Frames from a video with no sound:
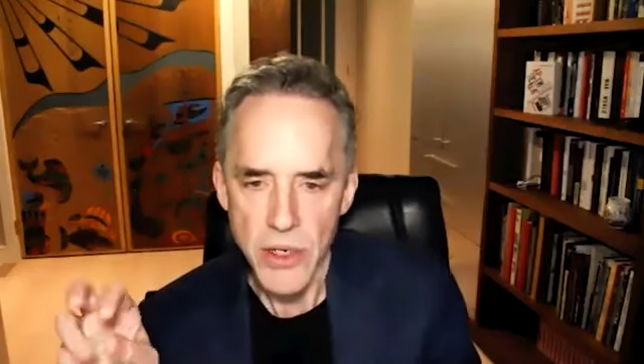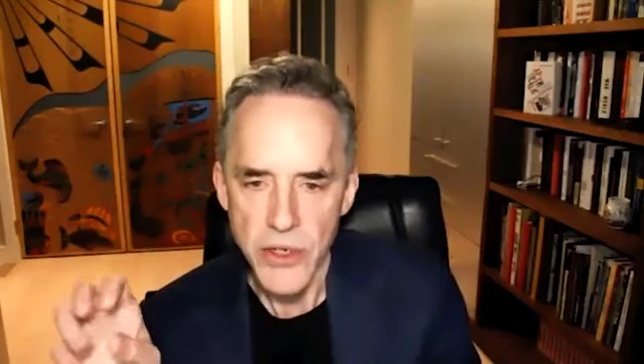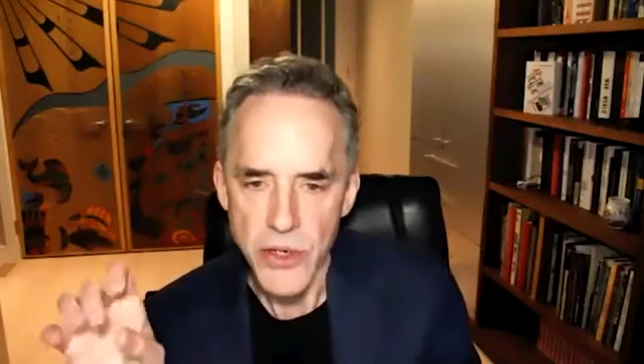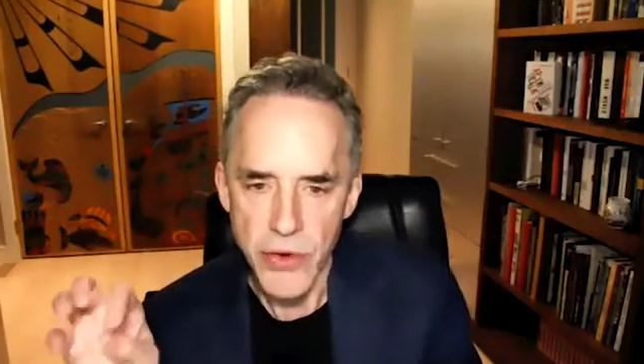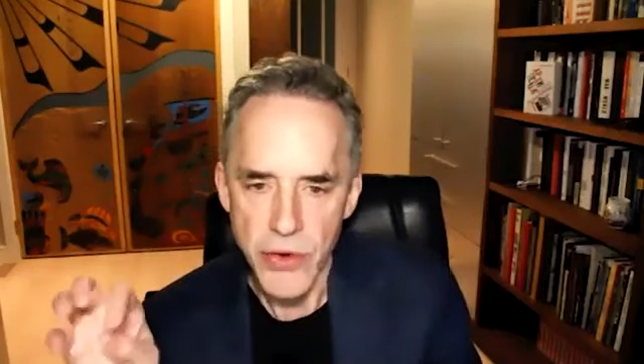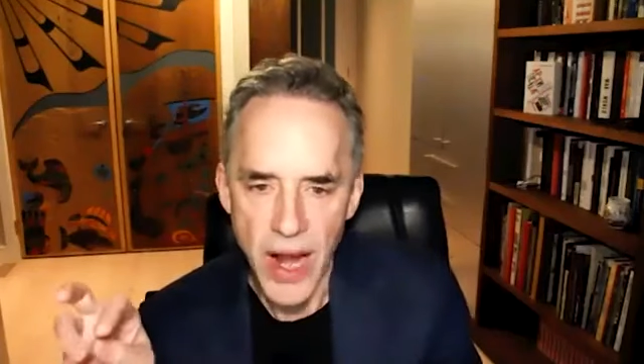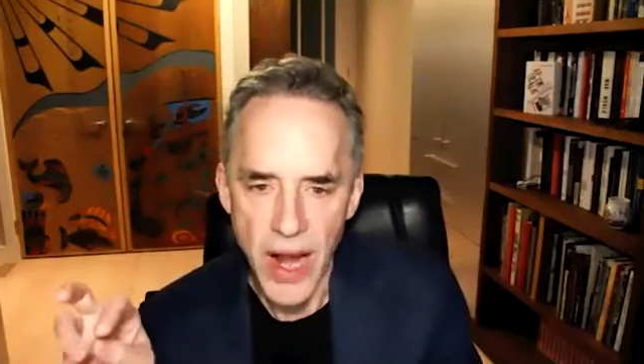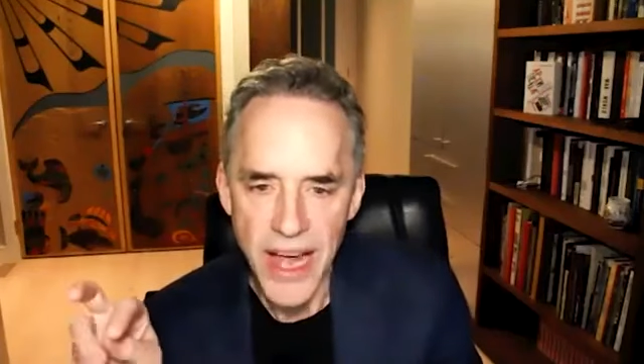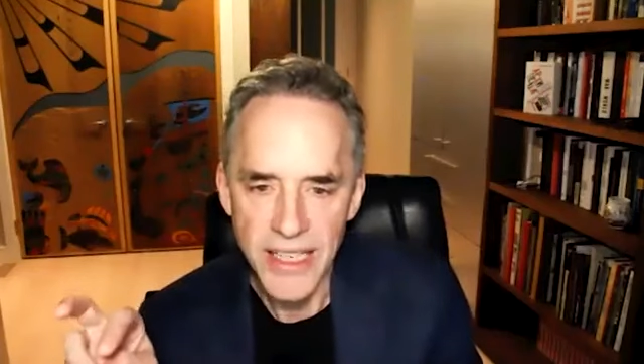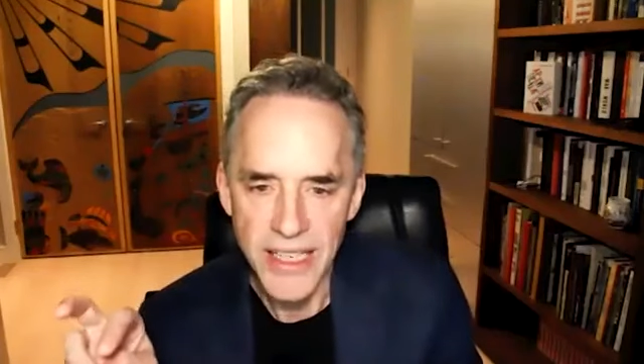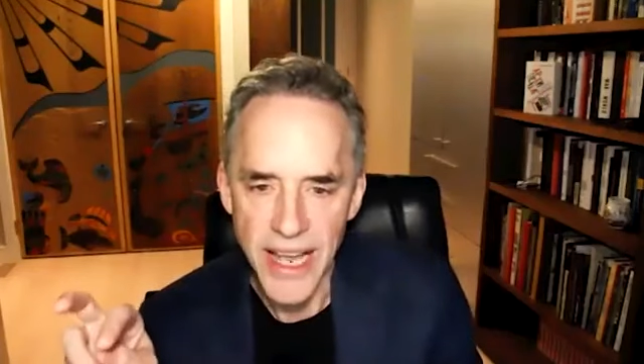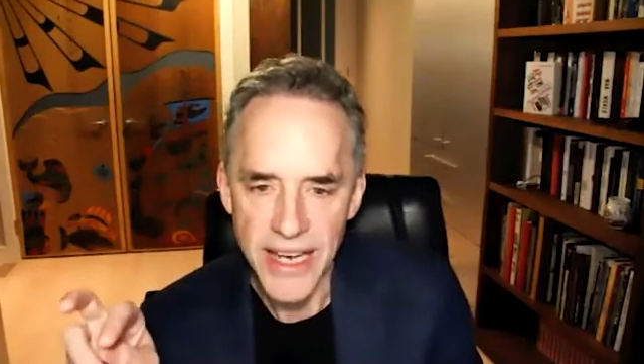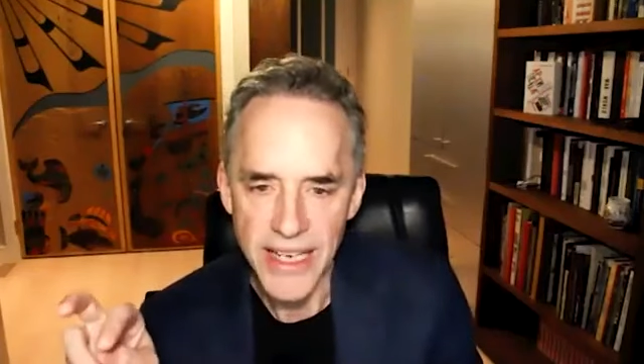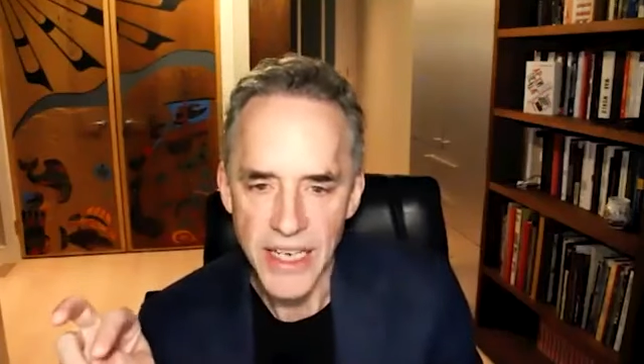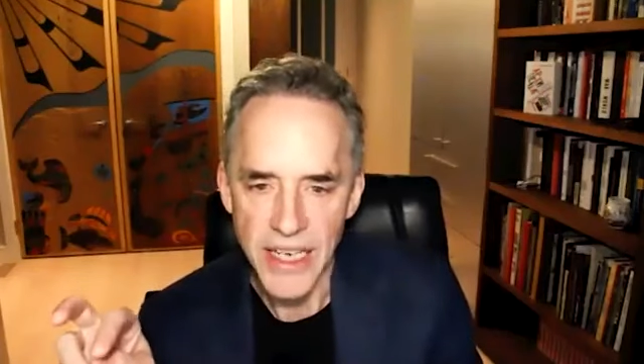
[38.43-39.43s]
so they're
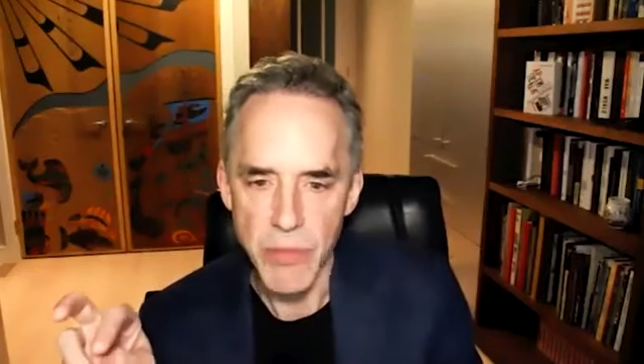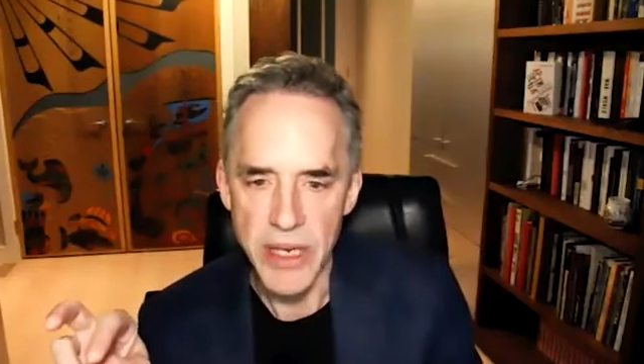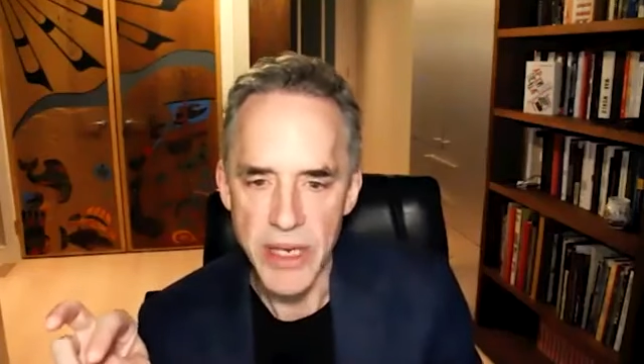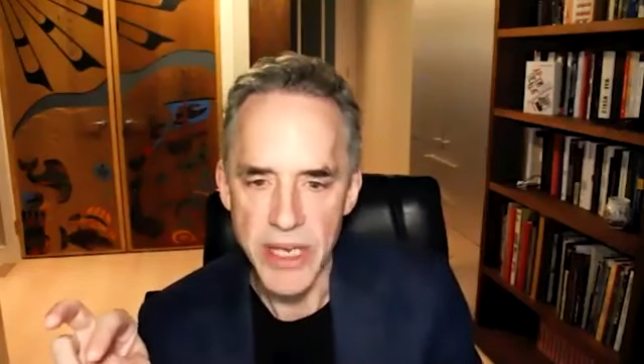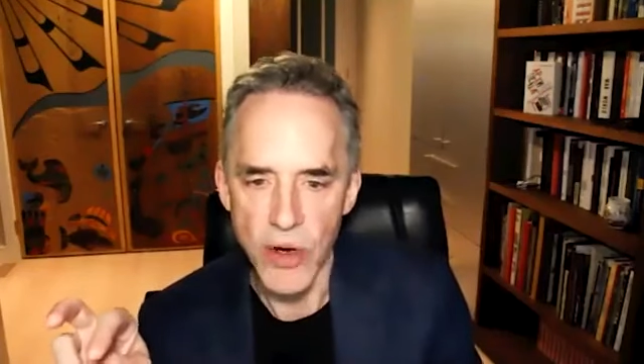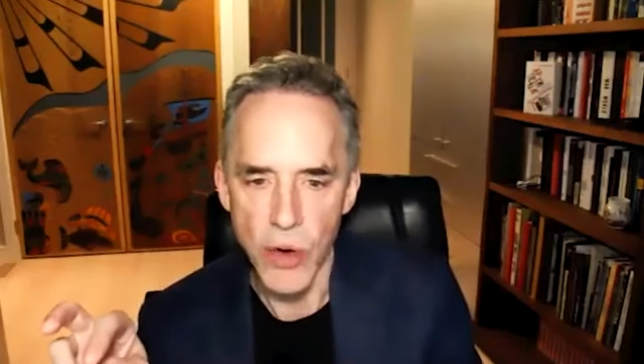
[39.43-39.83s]
unlikely to be